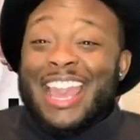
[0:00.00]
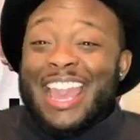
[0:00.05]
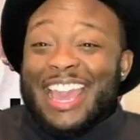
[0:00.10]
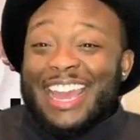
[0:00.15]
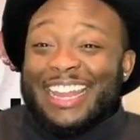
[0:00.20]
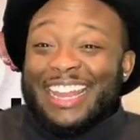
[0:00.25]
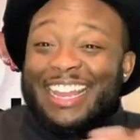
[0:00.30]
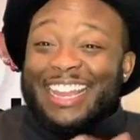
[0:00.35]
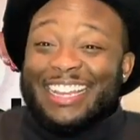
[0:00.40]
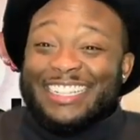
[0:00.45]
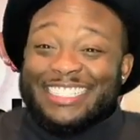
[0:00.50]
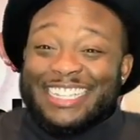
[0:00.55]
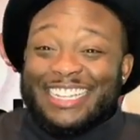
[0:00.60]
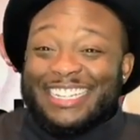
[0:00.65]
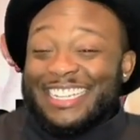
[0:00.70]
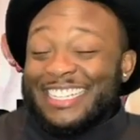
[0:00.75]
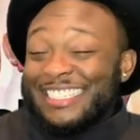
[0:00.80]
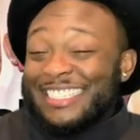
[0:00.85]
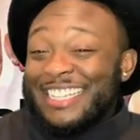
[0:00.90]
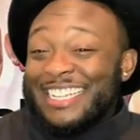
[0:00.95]
And like I said,
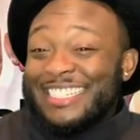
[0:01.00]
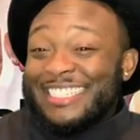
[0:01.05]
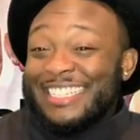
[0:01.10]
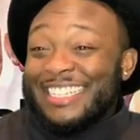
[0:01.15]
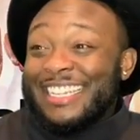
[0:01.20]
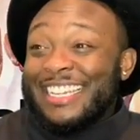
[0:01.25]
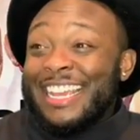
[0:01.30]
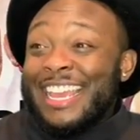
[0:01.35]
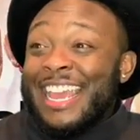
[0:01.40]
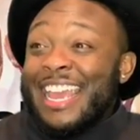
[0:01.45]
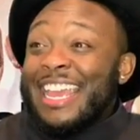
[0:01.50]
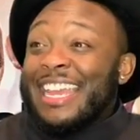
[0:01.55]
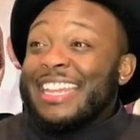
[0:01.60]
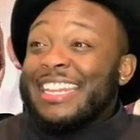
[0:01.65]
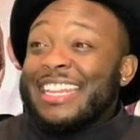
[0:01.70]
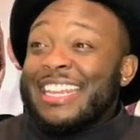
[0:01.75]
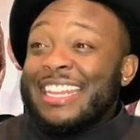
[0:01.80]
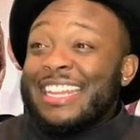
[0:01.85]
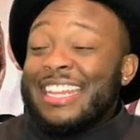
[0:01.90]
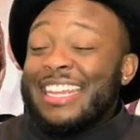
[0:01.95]
this season,
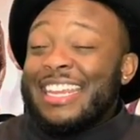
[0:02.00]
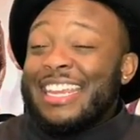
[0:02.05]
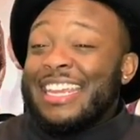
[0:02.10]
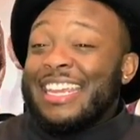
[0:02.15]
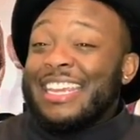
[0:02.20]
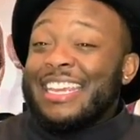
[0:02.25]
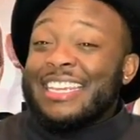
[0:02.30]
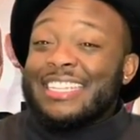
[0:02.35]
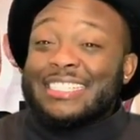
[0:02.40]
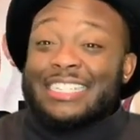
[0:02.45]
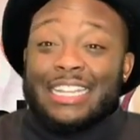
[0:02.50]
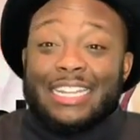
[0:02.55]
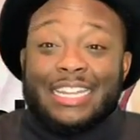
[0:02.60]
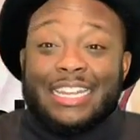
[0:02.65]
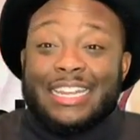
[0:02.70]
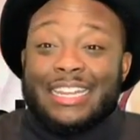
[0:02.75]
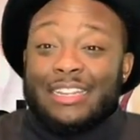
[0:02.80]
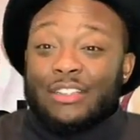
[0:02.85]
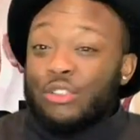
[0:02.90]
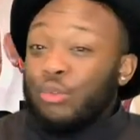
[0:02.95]
Nene